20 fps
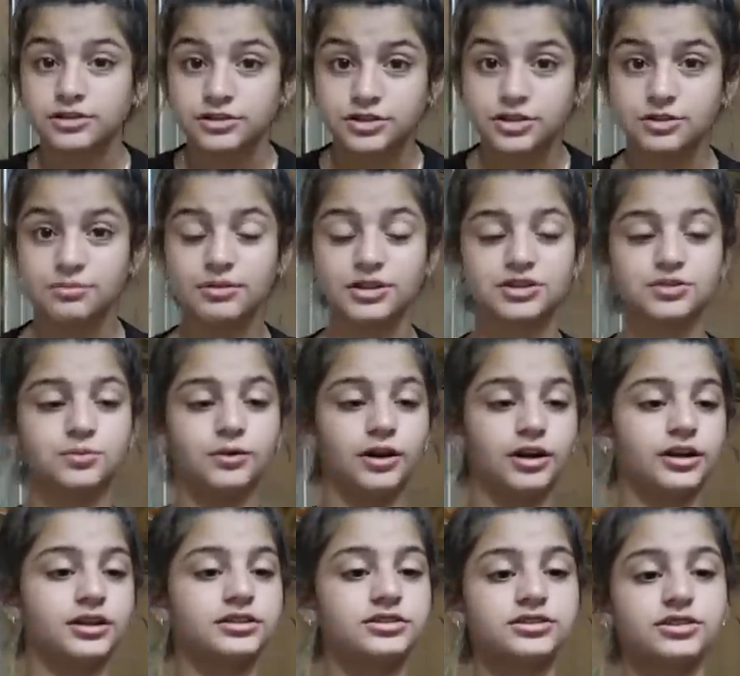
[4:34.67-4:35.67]
Too much
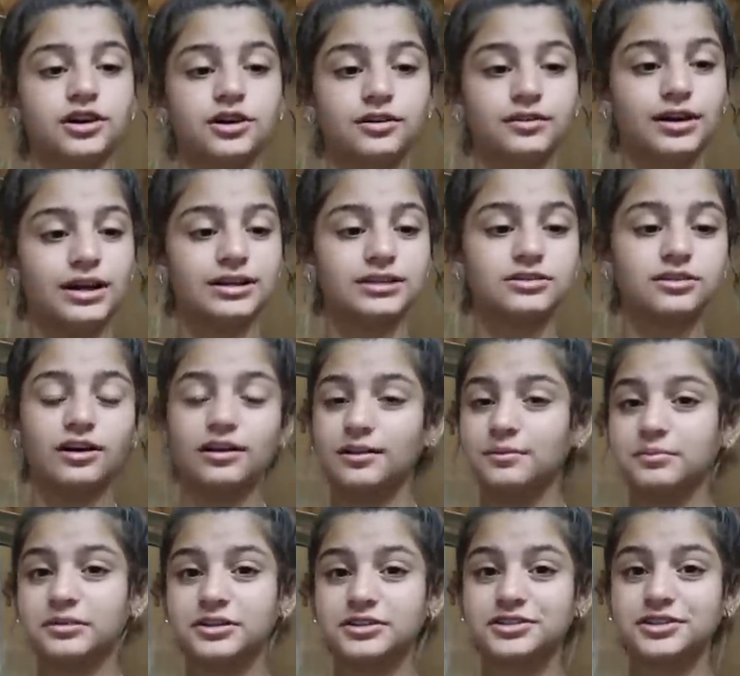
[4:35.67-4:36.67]
work, so that's all
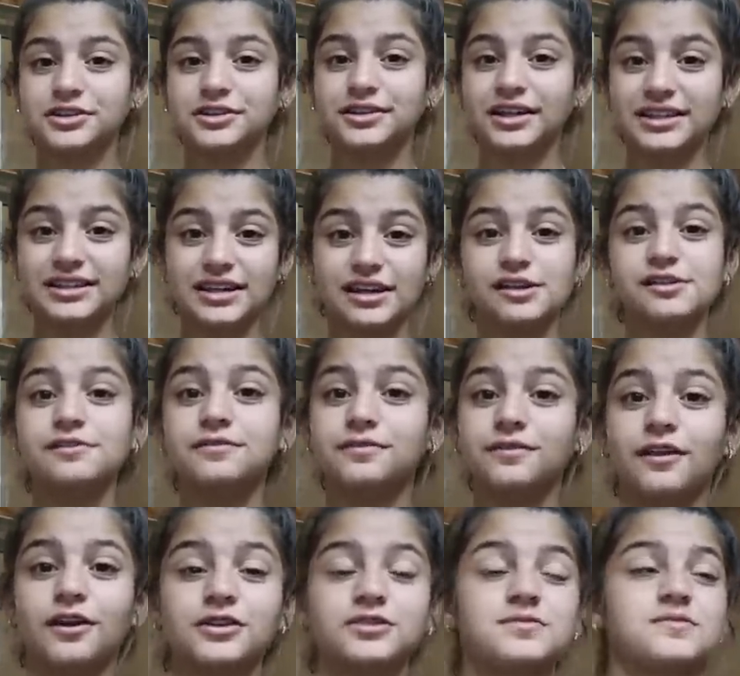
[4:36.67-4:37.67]
I'm gonna show you. That's how you
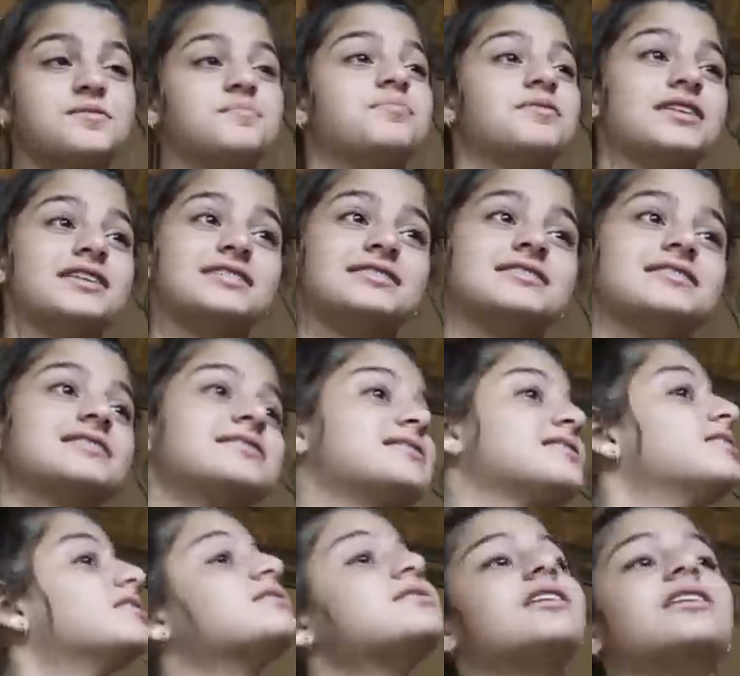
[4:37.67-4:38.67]
floss with braces.
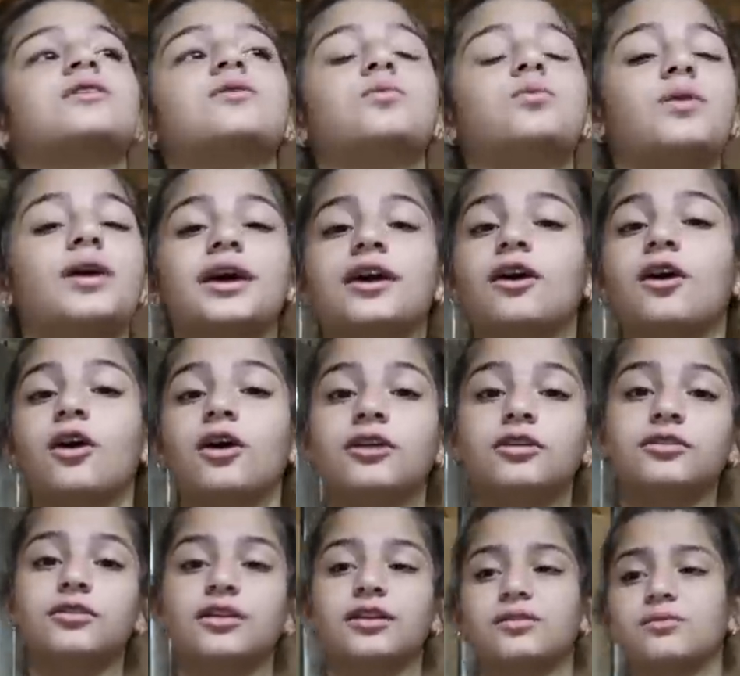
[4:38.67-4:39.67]
It's like way
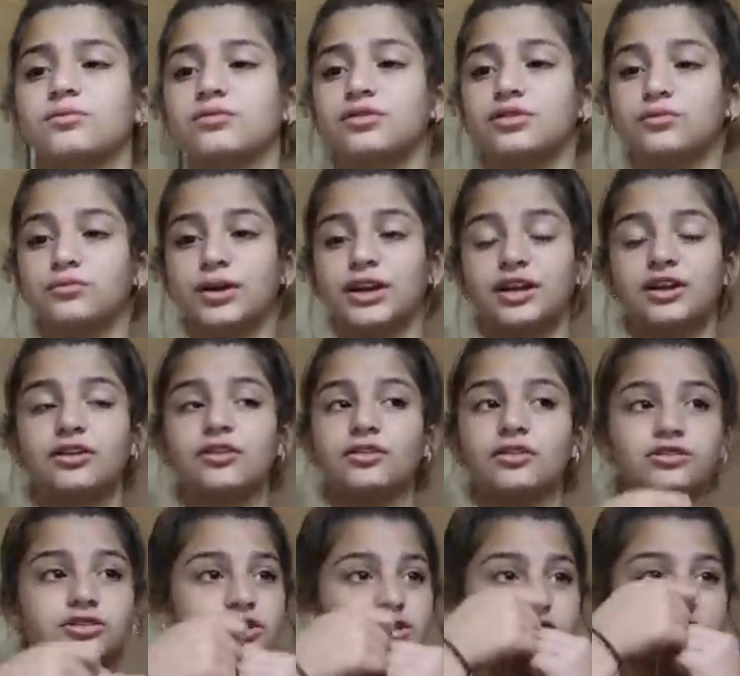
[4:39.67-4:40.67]
harder than
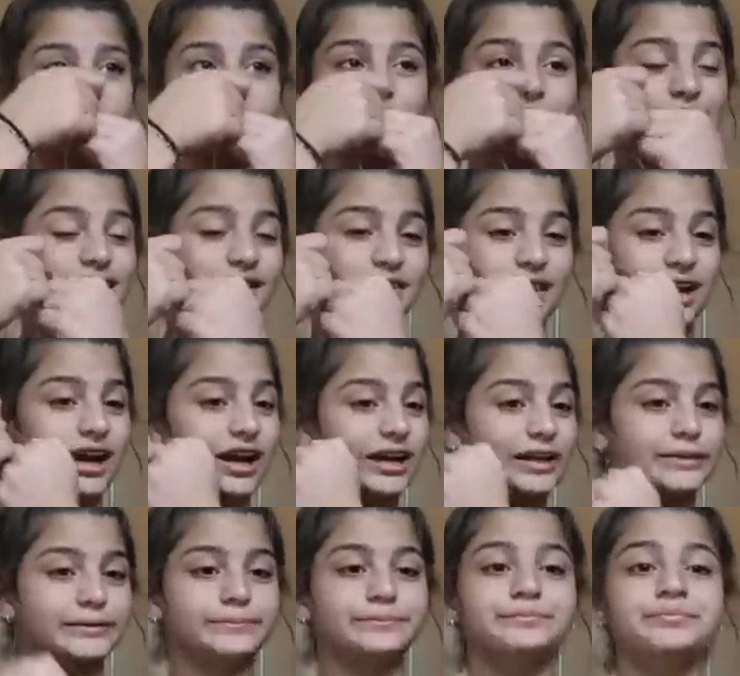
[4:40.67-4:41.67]
regular, just going like
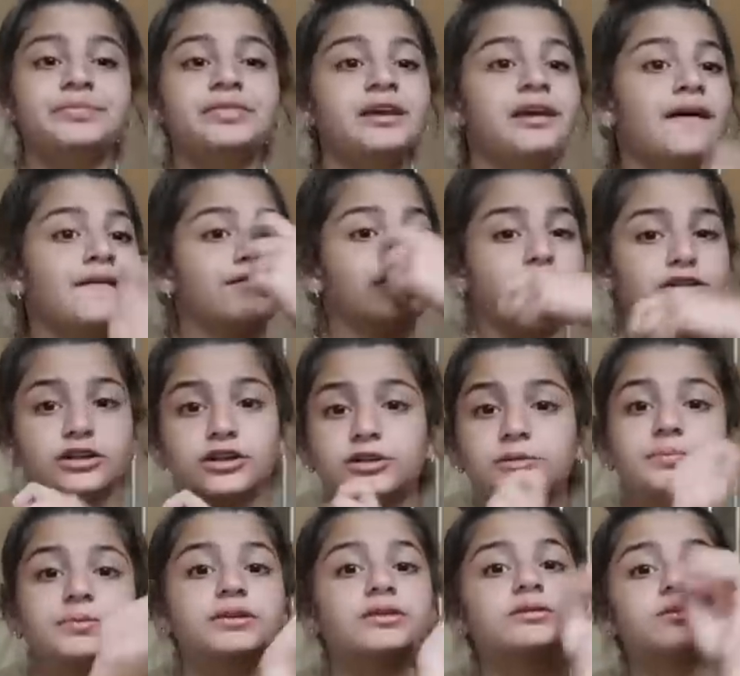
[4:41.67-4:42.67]
that. Then
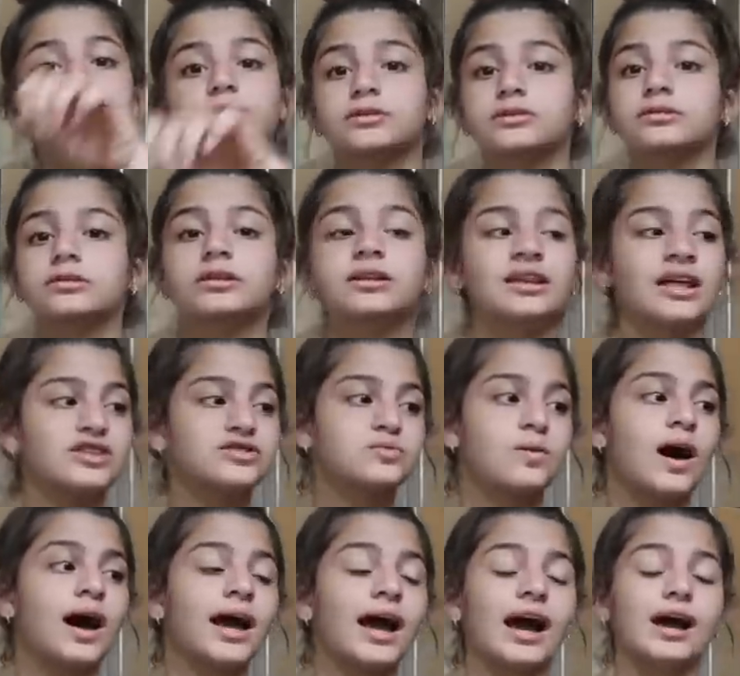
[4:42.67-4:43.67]
hoop it through. That's
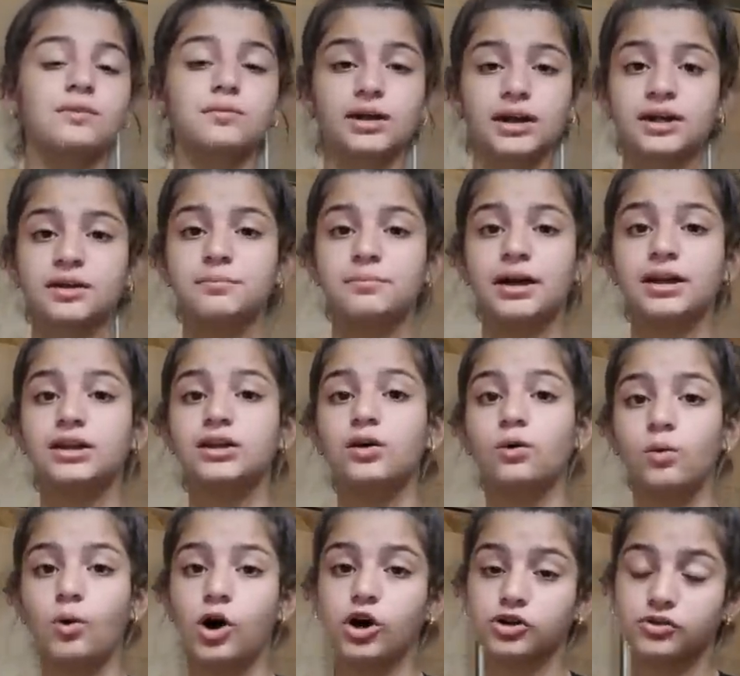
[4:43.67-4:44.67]
why I recommend
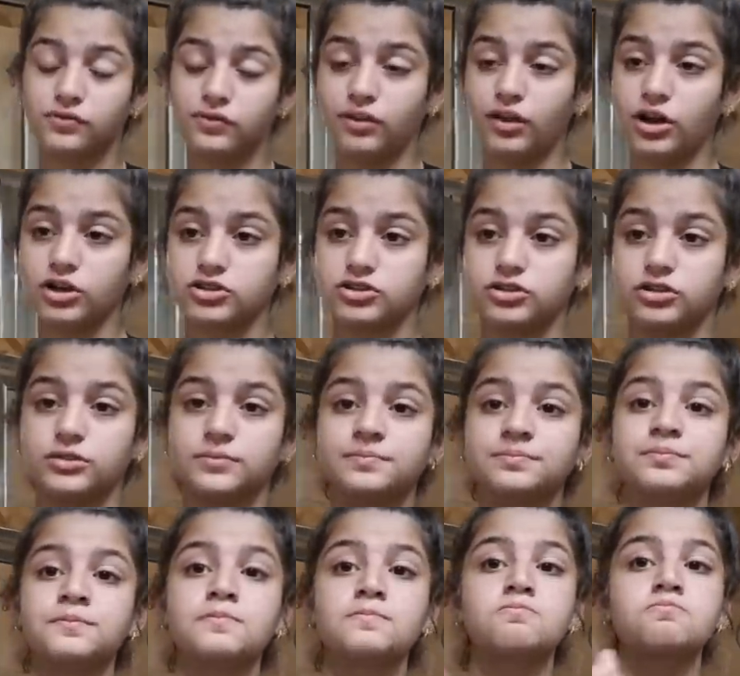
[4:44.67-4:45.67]
a water flosser.